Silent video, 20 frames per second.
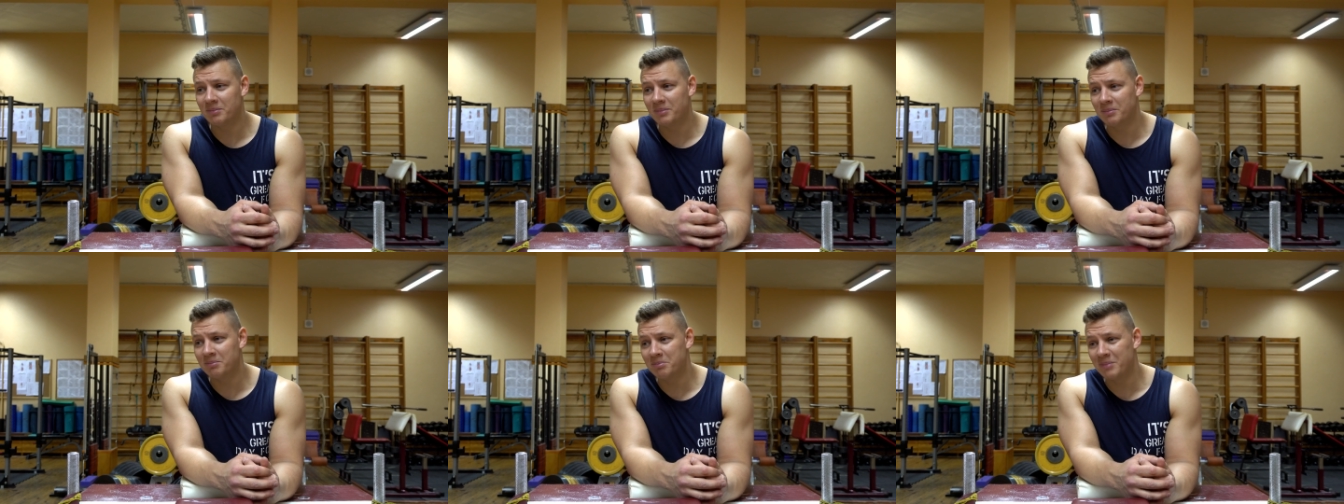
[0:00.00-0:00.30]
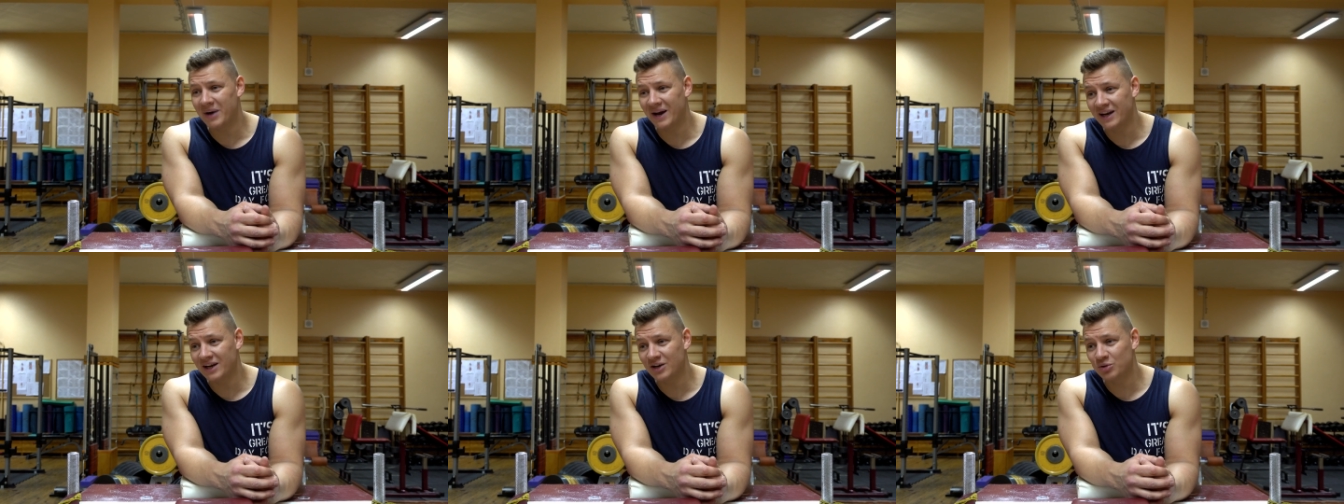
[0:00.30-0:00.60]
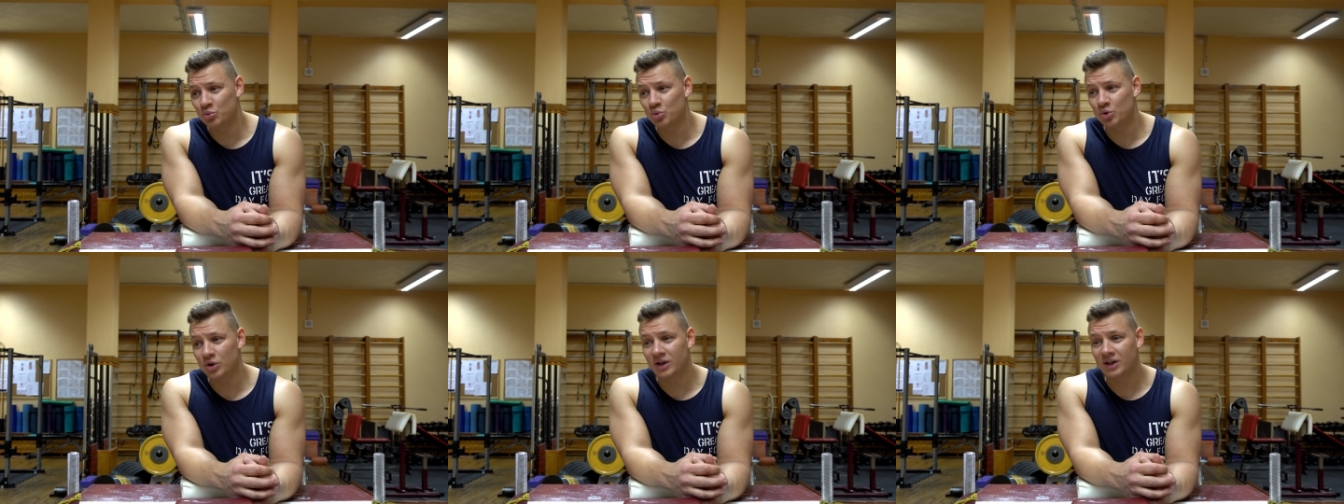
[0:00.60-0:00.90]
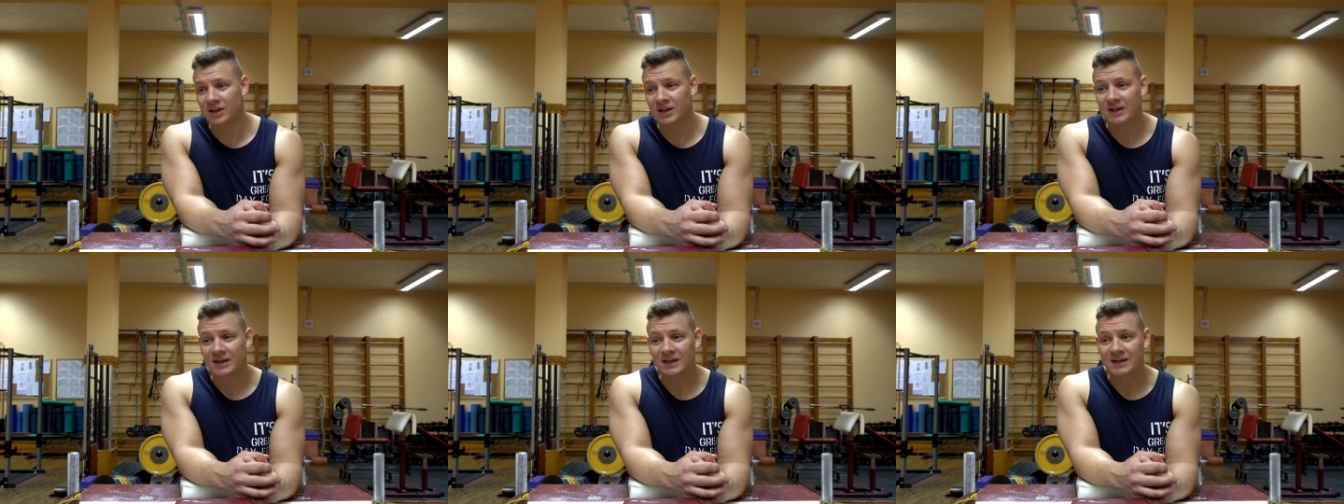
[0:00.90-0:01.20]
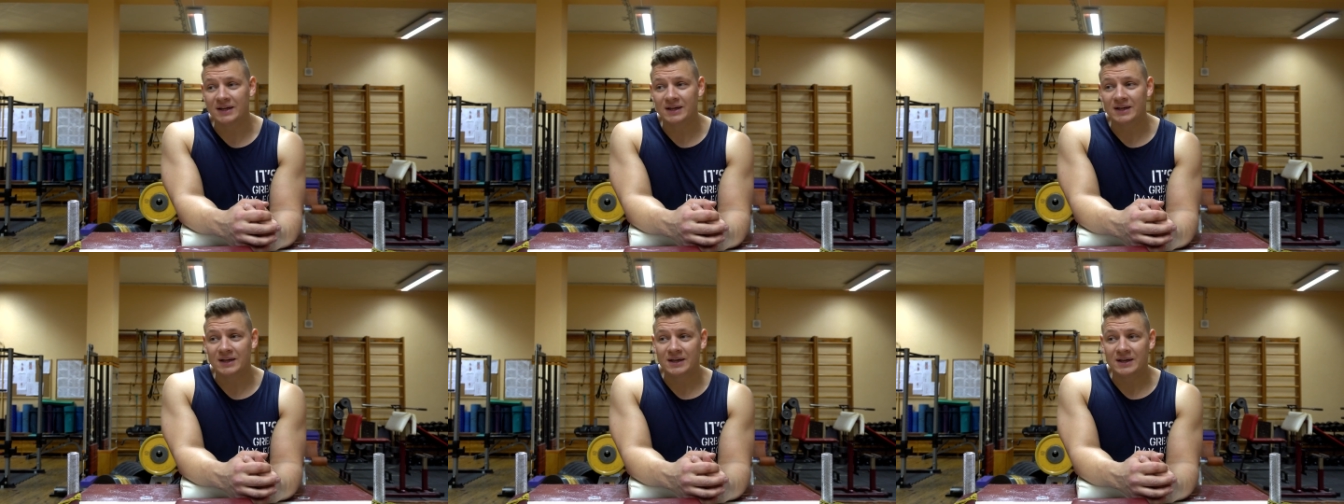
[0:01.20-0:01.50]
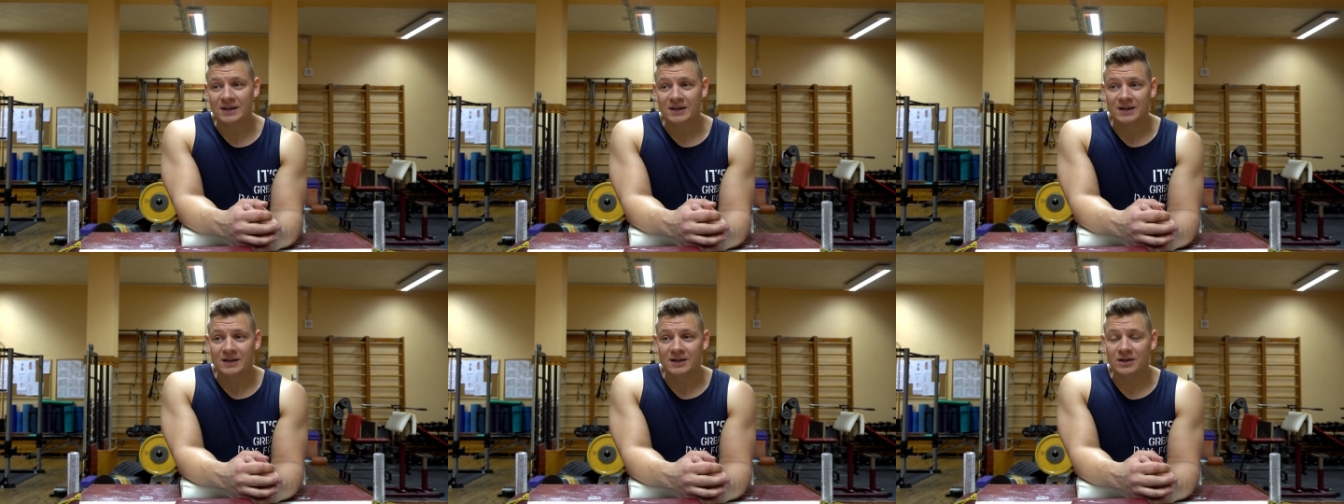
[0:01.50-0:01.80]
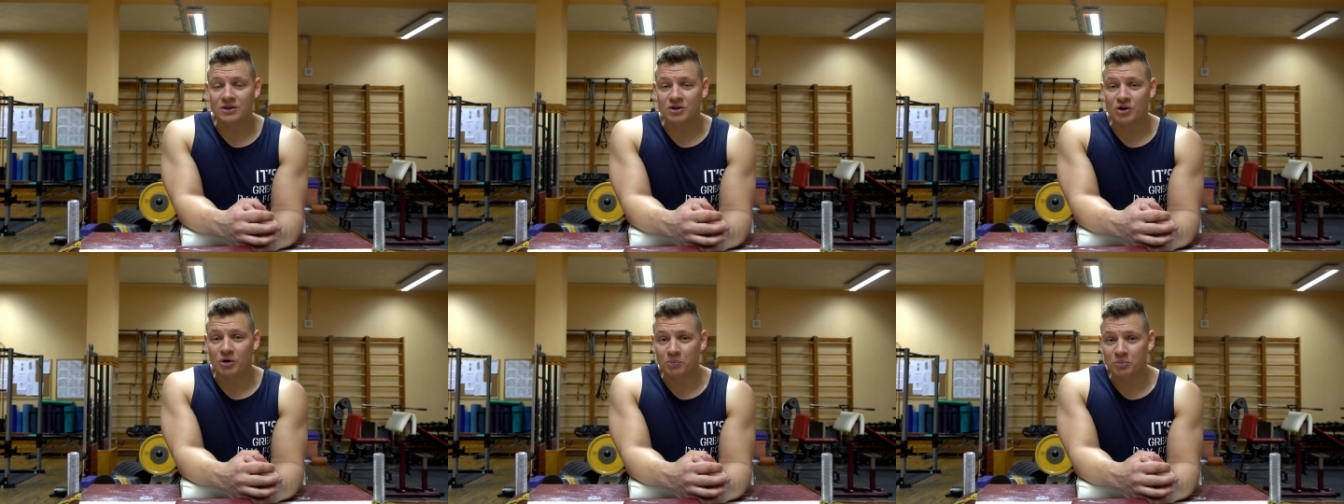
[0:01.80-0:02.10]
Mike will
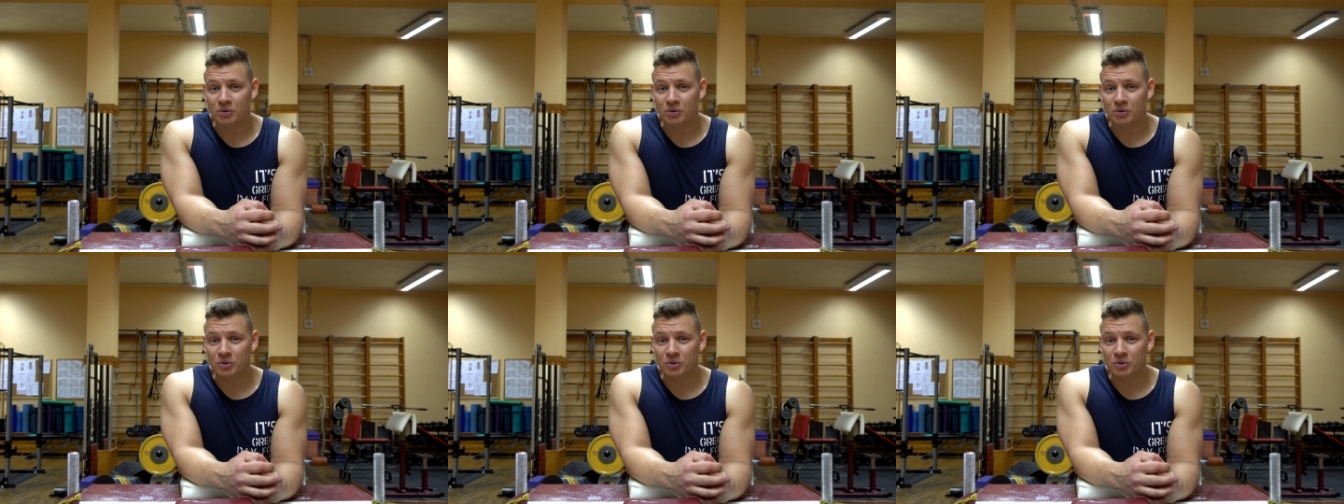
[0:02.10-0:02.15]
you know,